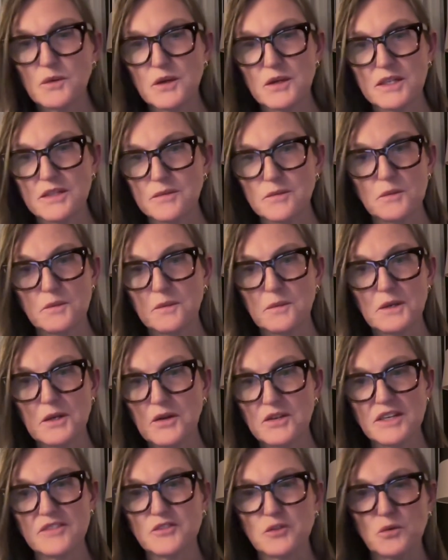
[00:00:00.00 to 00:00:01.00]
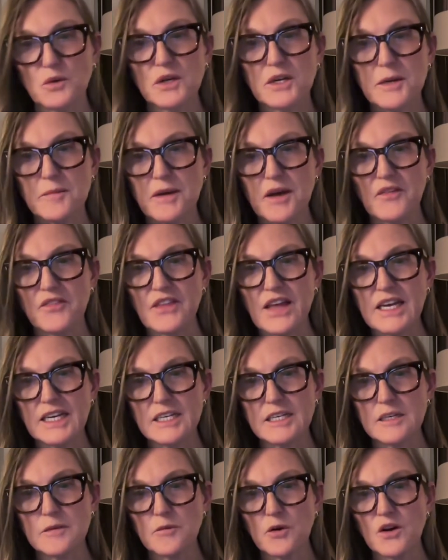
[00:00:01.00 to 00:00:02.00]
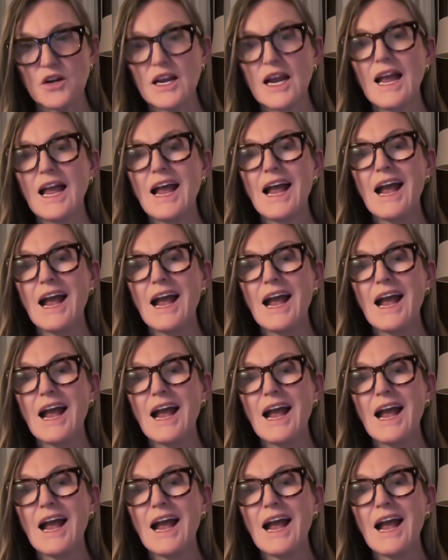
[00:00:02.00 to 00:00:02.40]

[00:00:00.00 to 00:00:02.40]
We don't have to worry about that anymore.